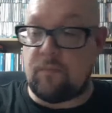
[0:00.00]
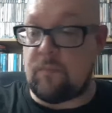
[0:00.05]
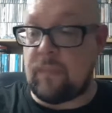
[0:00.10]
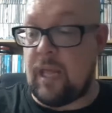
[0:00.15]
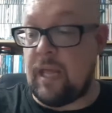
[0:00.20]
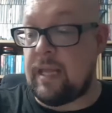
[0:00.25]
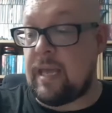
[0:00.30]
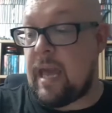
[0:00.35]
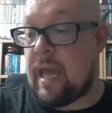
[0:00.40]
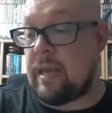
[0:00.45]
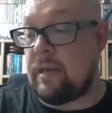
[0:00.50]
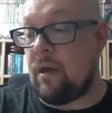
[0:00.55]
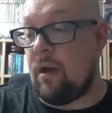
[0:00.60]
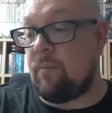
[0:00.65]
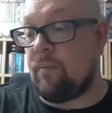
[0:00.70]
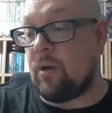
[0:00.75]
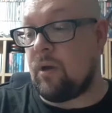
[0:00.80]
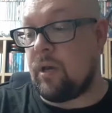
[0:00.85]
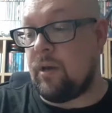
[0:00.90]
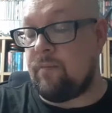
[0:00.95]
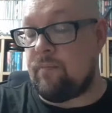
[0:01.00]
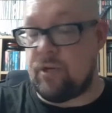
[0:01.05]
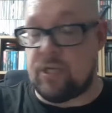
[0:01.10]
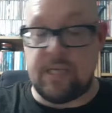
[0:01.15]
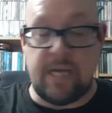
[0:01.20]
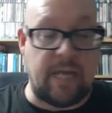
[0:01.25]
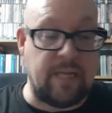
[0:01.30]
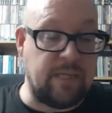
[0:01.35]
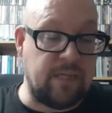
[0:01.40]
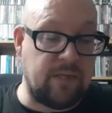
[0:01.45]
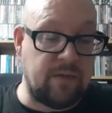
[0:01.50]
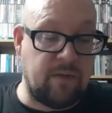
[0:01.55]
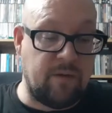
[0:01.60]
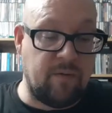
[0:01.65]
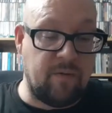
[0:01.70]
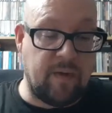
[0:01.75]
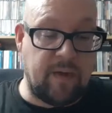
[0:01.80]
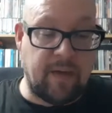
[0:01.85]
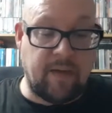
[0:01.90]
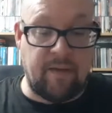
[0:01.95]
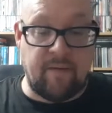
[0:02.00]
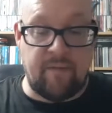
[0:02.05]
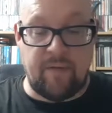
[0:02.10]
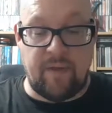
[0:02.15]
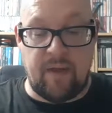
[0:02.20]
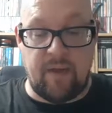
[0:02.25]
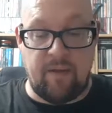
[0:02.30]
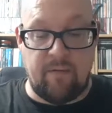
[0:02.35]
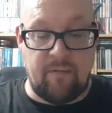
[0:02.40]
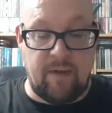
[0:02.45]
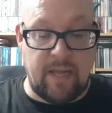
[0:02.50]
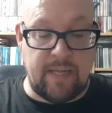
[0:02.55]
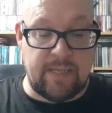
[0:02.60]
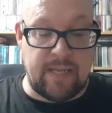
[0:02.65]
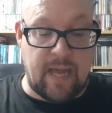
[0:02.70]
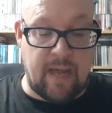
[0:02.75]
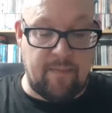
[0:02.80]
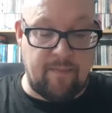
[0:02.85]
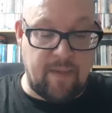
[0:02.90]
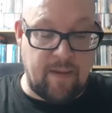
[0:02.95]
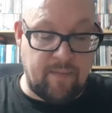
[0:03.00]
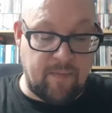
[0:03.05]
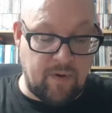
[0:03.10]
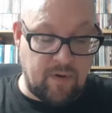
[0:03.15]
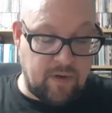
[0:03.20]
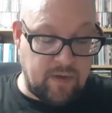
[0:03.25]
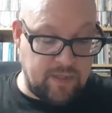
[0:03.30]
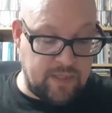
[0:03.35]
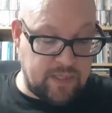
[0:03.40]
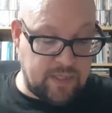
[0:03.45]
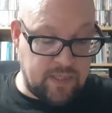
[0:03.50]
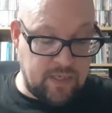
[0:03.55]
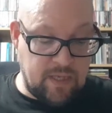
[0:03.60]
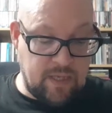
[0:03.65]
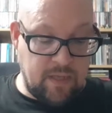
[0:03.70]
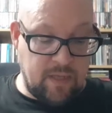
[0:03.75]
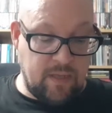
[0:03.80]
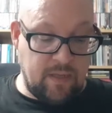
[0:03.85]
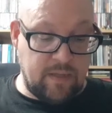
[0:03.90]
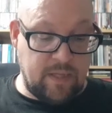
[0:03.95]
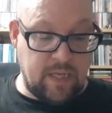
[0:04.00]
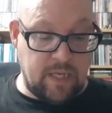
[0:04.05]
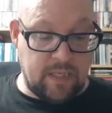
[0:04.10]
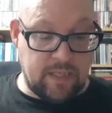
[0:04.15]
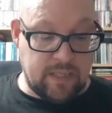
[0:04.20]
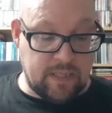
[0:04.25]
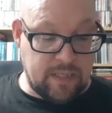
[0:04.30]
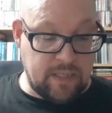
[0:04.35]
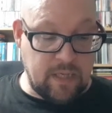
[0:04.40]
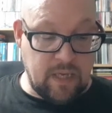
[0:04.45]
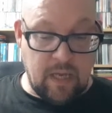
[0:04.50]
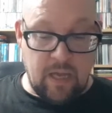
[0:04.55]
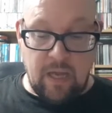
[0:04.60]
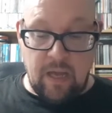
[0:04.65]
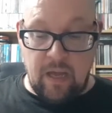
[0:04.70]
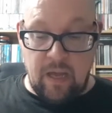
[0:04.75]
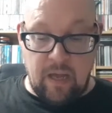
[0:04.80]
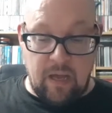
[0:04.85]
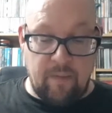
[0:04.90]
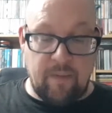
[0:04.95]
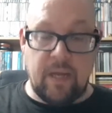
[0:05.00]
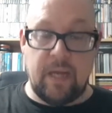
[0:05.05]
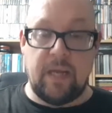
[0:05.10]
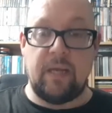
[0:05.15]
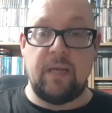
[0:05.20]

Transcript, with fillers: again I'm not going to pretend to have uh, read and memorized this um,